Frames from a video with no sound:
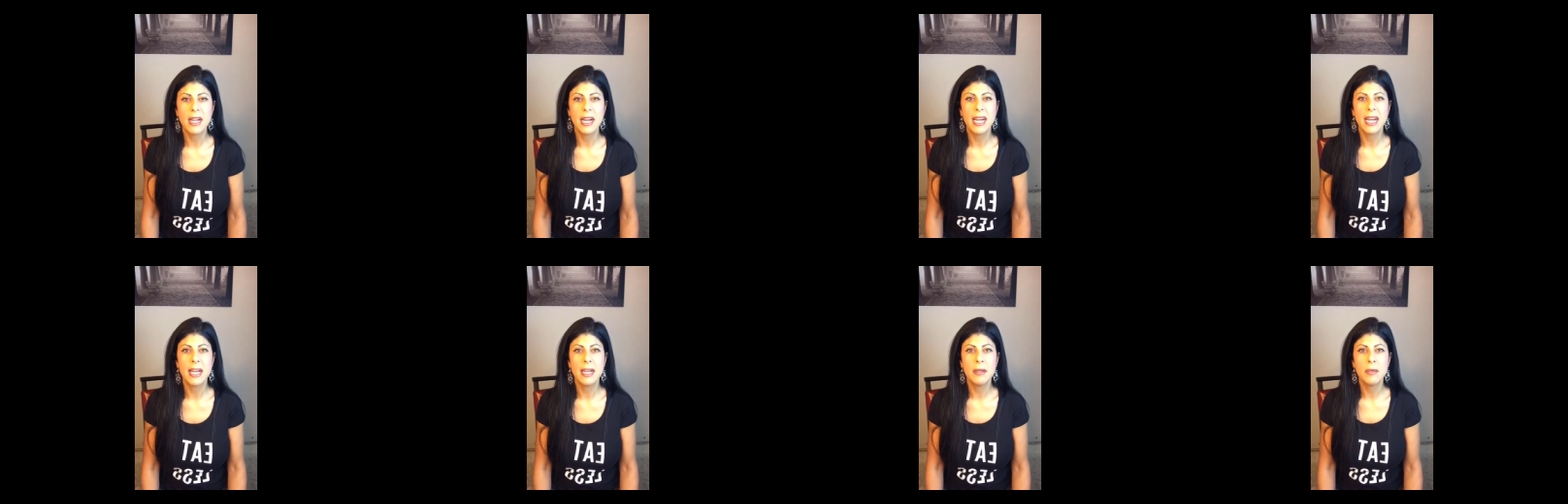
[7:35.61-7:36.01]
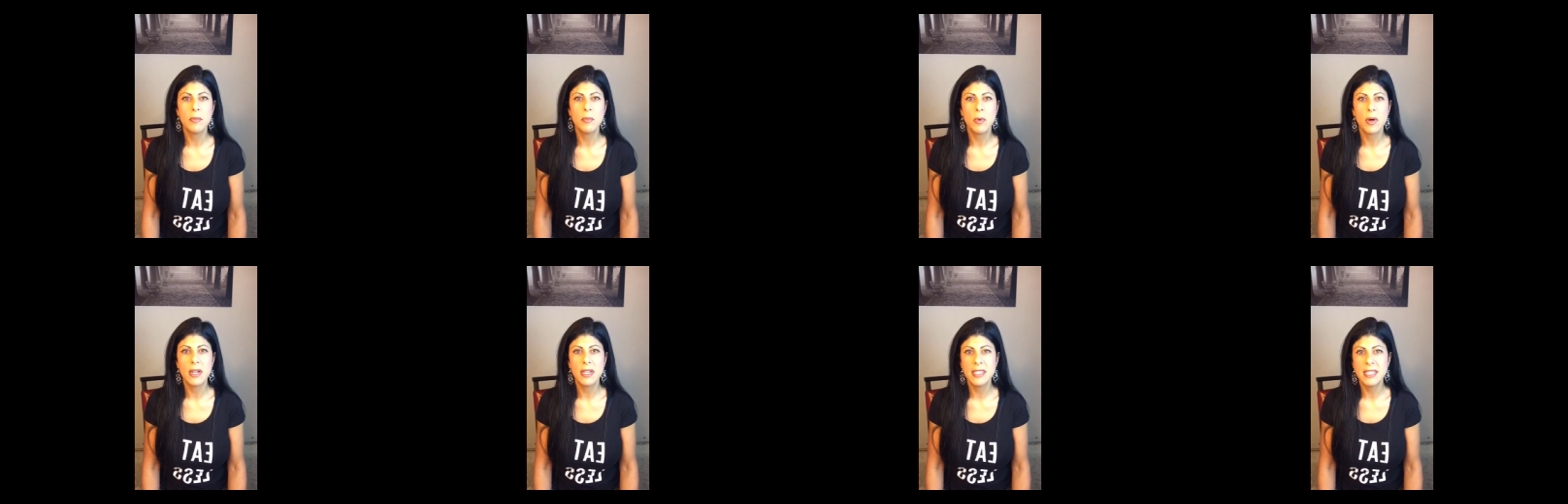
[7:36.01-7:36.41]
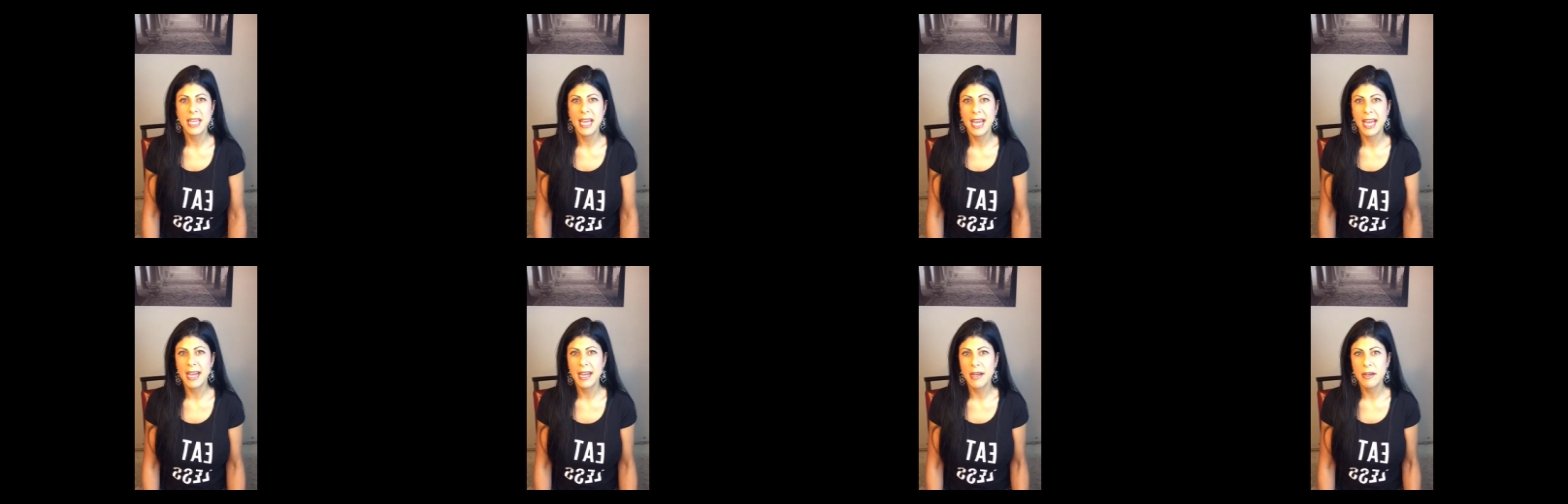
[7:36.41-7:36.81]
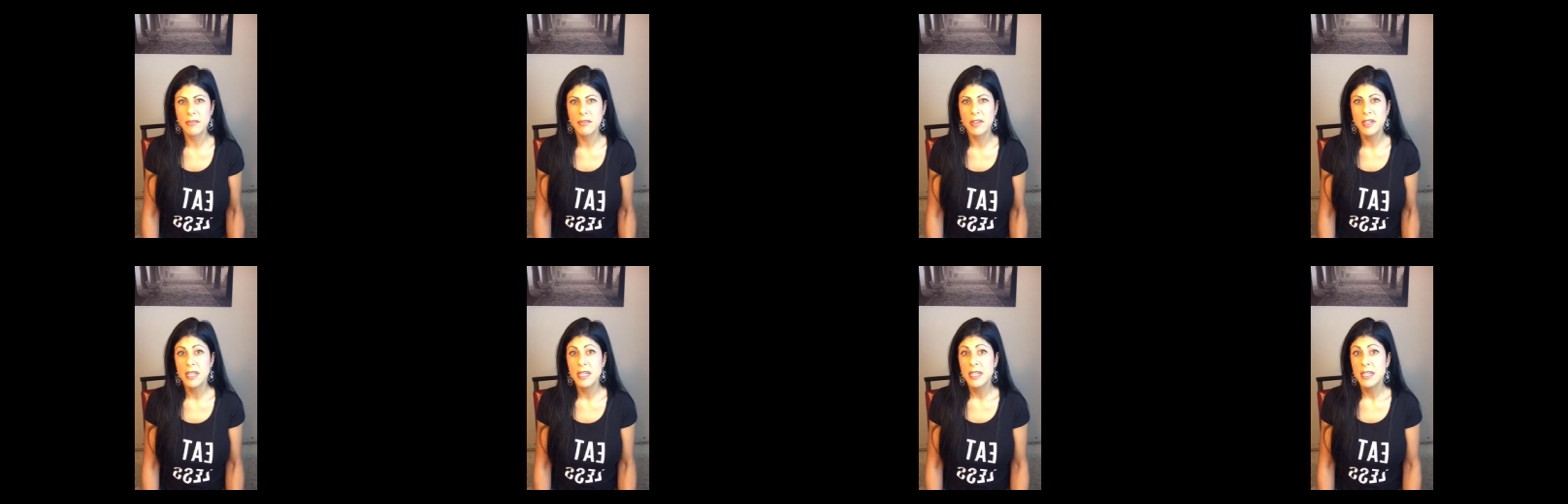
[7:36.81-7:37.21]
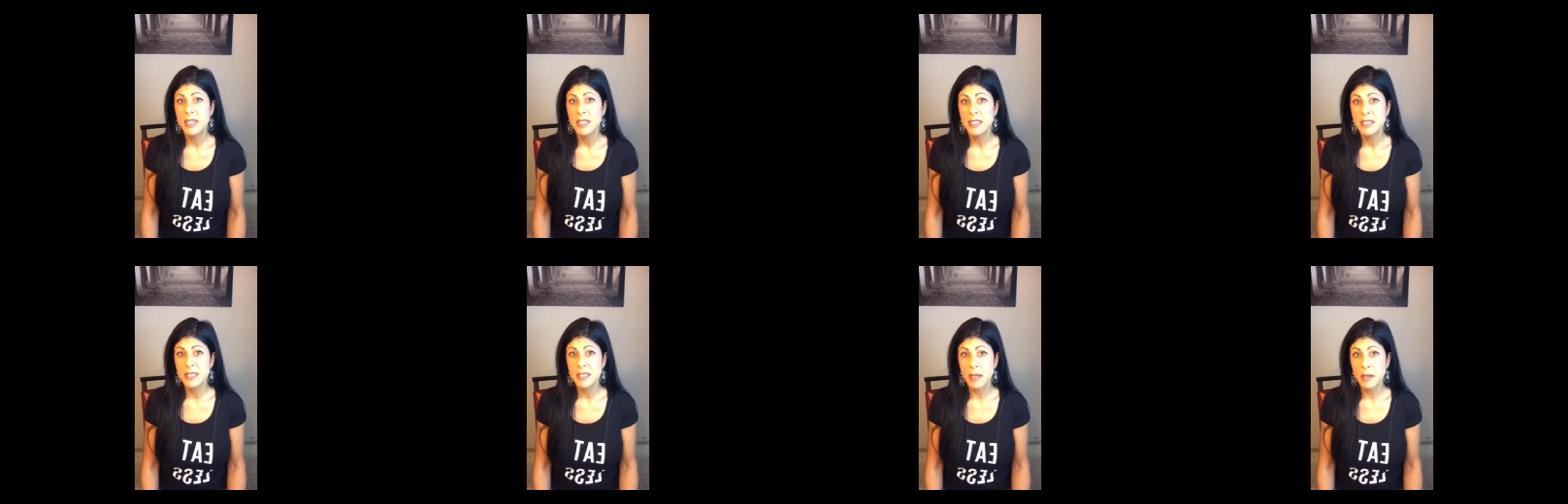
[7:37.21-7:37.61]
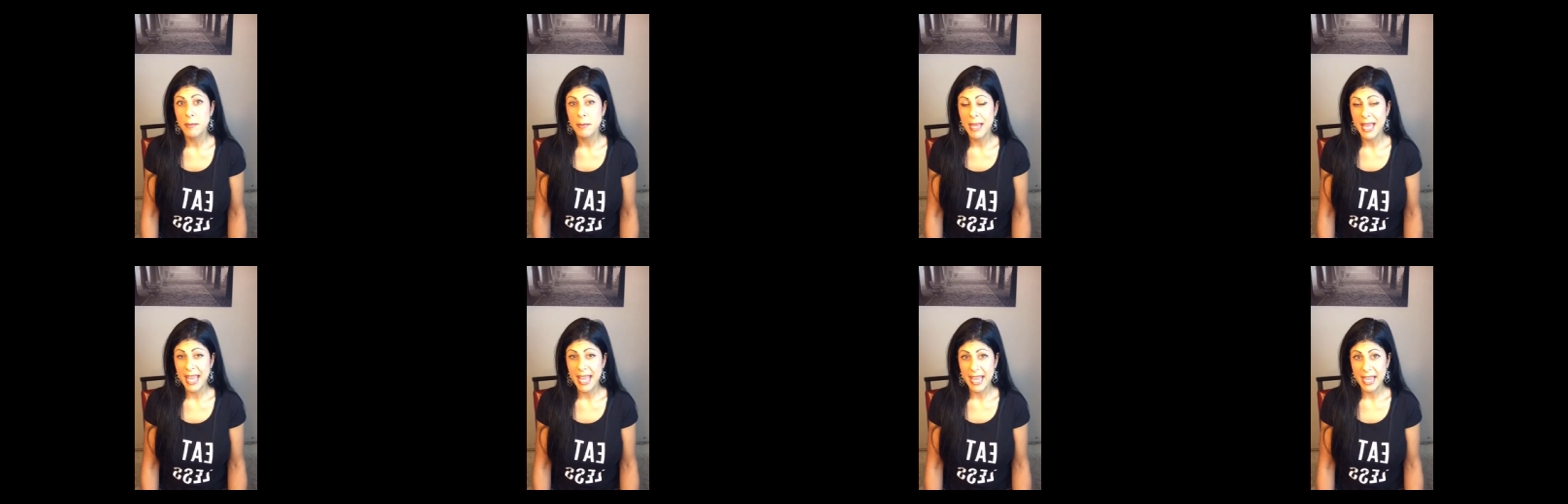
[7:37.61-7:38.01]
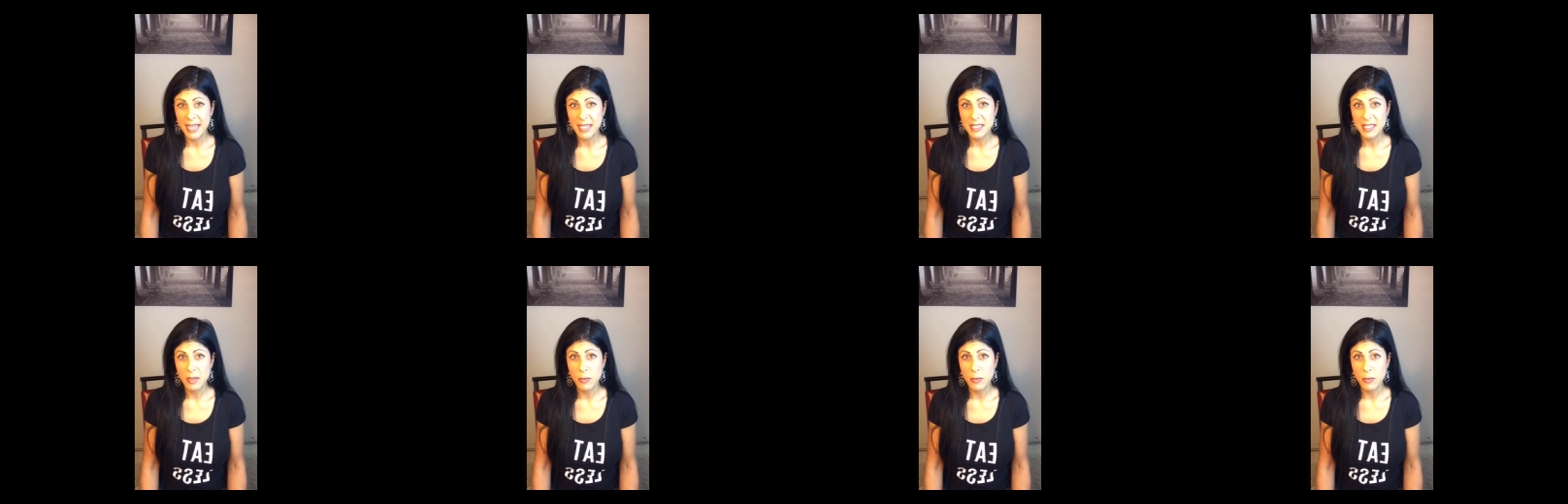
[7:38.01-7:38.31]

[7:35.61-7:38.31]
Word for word: I wanted to have some eggs.